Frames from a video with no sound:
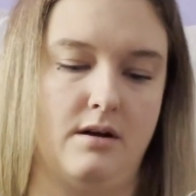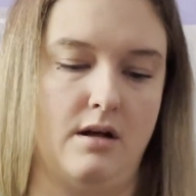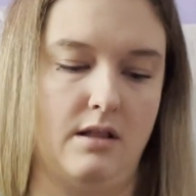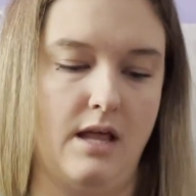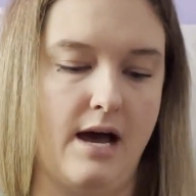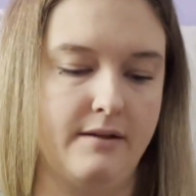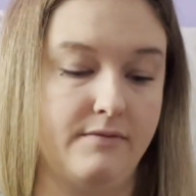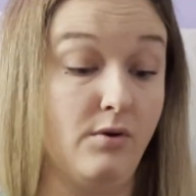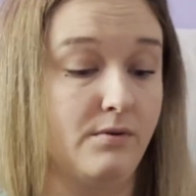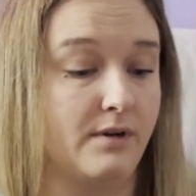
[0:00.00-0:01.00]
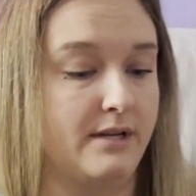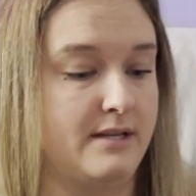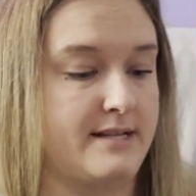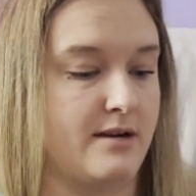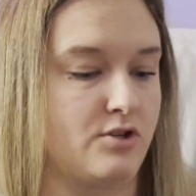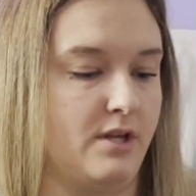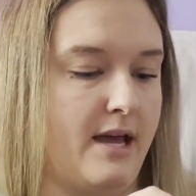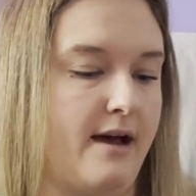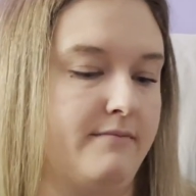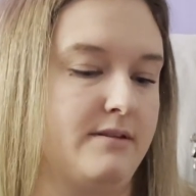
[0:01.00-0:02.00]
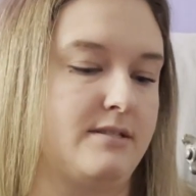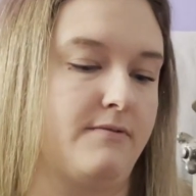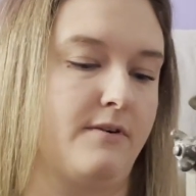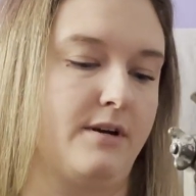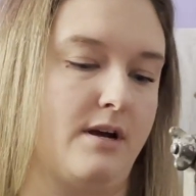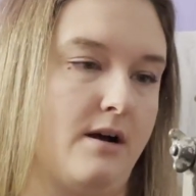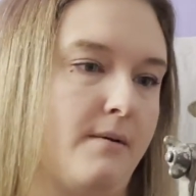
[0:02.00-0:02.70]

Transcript: A lot of, oh, and these actually have the different,